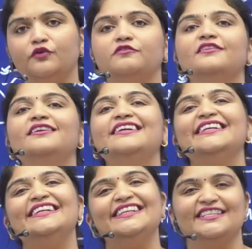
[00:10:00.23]
of a
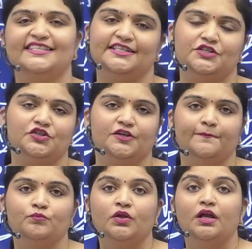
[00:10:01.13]
distinction.
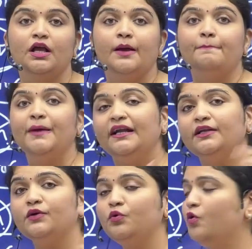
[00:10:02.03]
But who